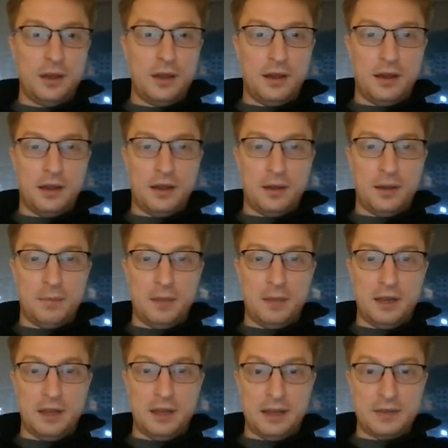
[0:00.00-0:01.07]

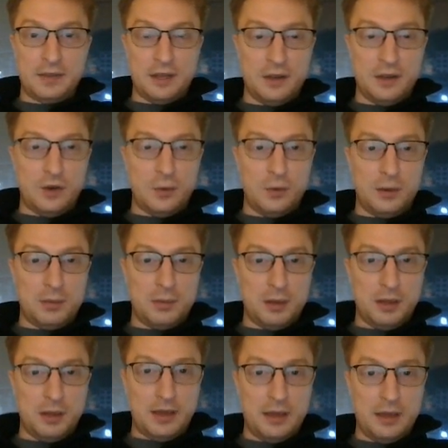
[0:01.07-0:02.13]
Mini has had nobody
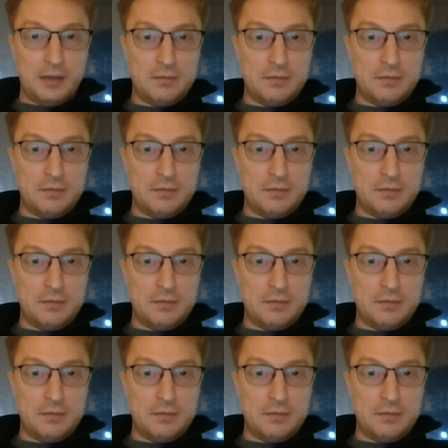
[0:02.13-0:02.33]
play yet.